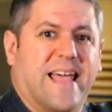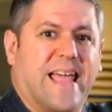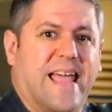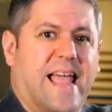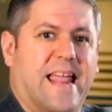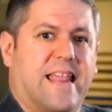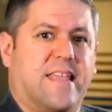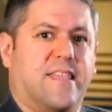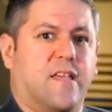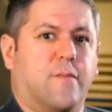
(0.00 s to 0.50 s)

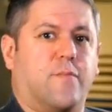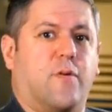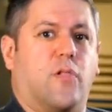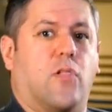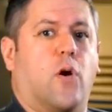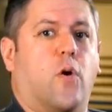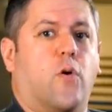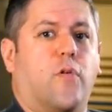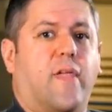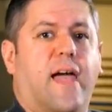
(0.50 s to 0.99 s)
Anything
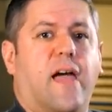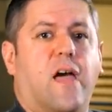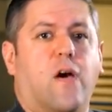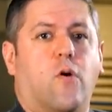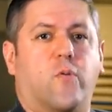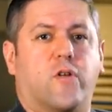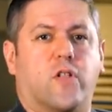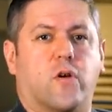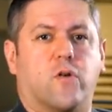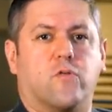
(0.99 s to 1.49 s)
below
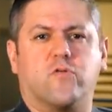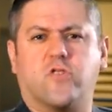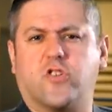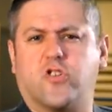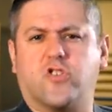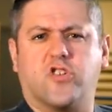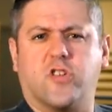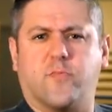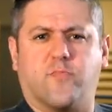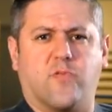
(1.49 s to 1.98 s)
that, we don't
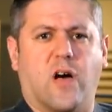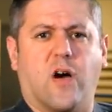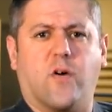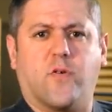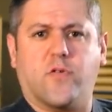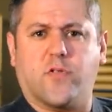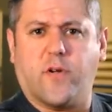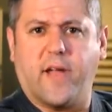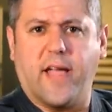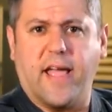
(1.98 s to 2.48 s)
usually
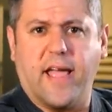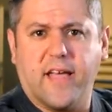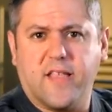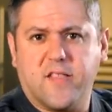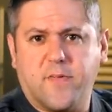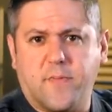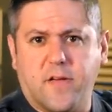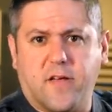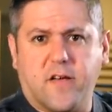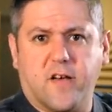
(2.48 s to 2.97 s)
block with our
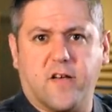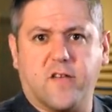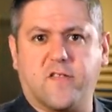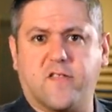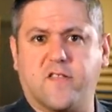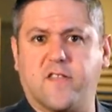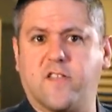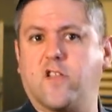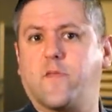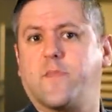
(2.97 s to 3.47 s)
hands
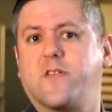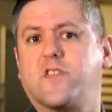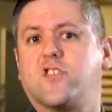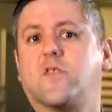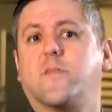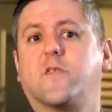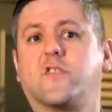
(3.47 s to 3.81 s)
because it's a little bit too